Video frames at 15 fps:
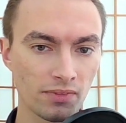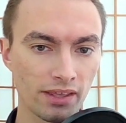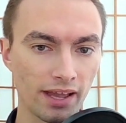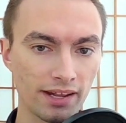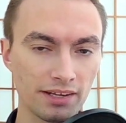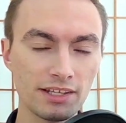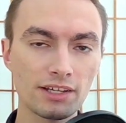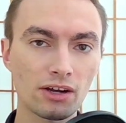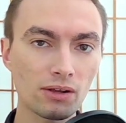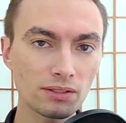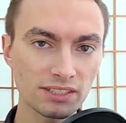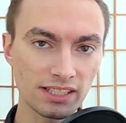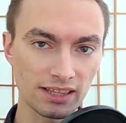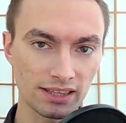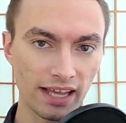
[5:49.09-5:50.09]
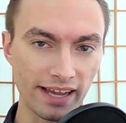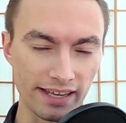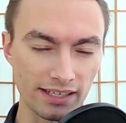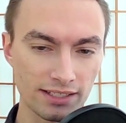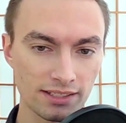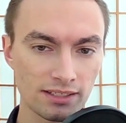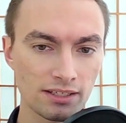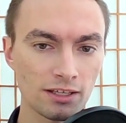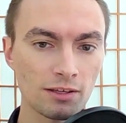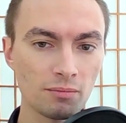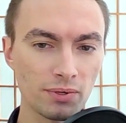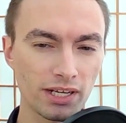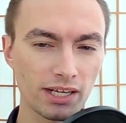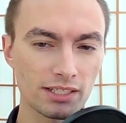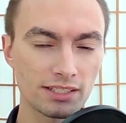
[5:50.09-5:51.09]
And he calls it light
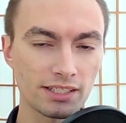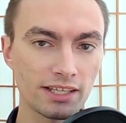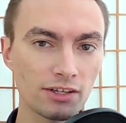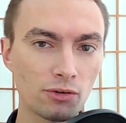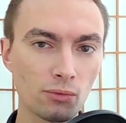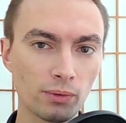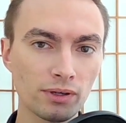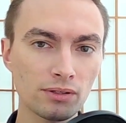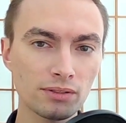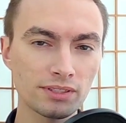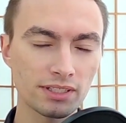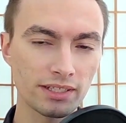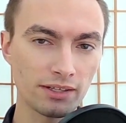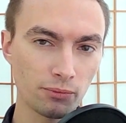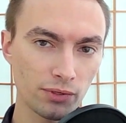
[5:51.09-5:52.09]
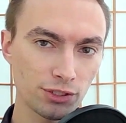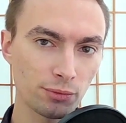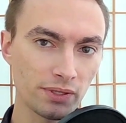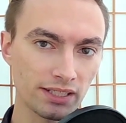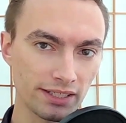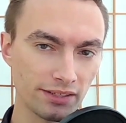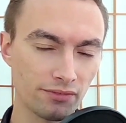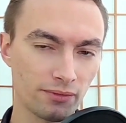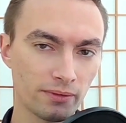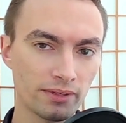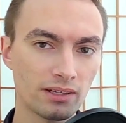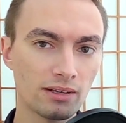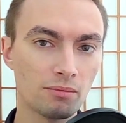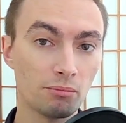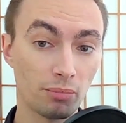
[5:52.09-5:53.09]
because in a world in which we live
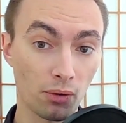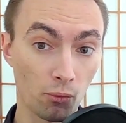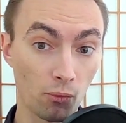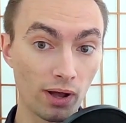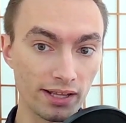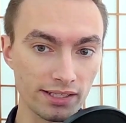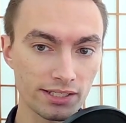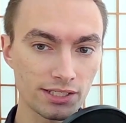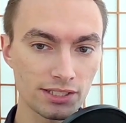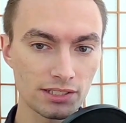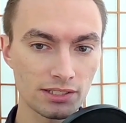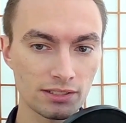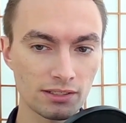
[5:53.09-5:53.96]
but once,